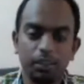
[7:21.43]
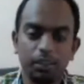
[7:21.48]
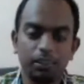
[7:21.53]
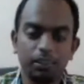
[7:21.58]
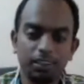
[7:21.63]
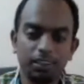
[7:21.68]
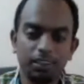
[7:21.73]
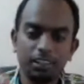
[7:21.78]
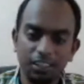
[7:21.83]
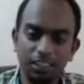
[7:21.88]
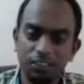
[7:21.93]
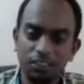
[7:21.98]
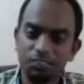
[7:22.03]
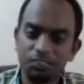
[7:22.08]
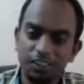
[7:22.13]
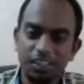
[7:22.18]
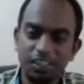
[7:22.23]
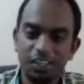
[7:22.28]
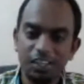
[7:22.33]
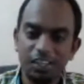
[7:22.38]
But
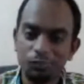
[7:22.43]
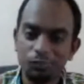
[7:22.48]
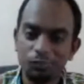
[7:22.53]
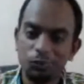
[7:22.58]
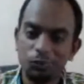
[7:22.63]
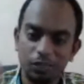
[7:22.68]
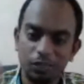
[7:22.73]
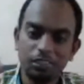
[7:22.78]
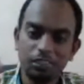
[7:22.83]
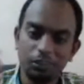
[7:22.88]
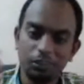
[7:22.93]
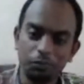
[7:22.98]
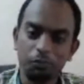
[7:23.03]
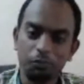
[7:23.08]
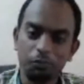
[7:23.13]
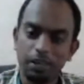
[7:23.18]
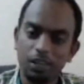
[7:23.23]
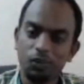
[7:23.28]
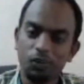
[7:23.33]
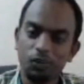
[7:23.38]
if we can able to make
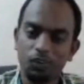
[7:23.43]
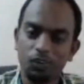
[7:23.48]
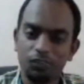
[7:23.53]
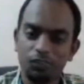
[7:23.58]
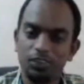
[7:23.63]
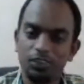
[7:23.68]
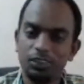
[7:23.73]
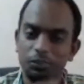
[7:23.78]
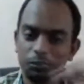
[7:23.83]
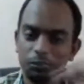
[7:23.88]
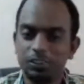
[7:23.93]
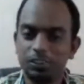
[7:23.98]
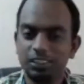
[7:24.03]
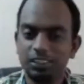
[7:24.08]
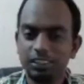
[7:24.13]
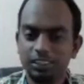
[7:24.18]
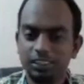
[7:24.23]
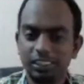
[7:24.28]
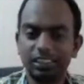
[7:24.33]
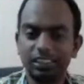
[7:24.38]
some money out of it, some
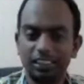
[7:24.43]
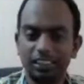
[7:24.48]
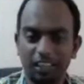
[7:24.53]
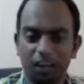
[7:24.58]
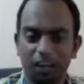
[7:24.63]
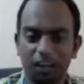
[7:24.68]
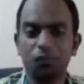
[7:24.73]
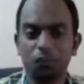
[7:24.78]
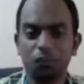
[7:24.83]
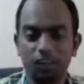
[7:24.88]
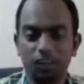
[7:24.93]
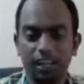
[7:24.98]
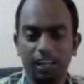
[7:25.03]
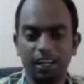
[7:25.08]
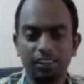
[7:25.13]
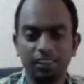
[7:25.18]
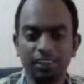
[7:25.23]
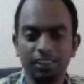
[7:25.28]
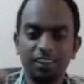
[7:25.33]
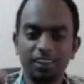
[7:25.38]
business can thrive on
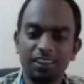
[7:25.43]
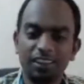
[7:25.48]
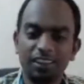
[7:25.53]
that.